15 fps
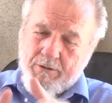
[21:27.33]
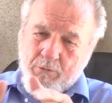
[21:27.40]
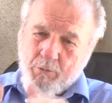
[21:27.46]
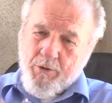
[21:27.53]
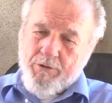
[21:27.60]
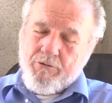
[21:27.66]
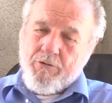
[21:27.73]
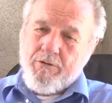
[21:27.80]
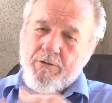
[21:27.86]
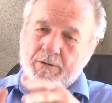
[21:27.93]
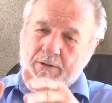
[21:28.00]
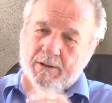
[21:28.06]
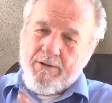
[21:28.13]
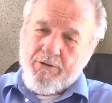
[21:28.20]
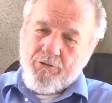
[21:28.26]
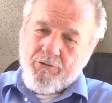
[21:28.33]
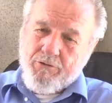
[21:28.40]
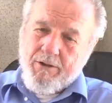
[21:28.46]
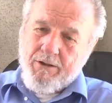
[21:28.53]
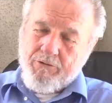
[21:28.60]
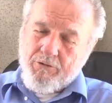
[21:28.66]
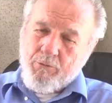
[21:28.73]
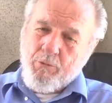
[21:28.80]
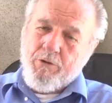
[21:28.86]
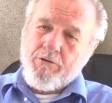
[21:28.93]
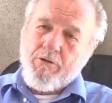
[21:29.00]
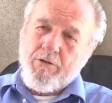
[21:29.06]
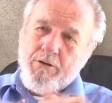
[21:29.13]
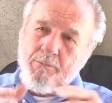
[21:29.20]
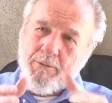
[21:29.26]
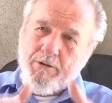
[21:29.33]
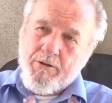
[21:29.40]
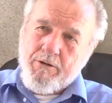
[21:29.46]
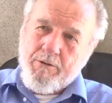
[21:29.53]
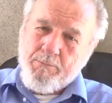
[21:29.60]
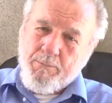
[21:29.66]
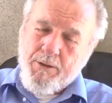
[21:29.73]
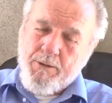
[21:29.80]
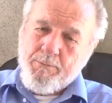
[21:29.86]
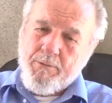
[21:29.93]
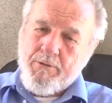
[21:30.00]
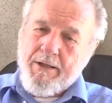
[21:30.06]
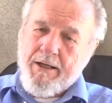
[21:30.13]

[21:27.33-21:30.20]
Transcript: it went to the United States, it went to the American people,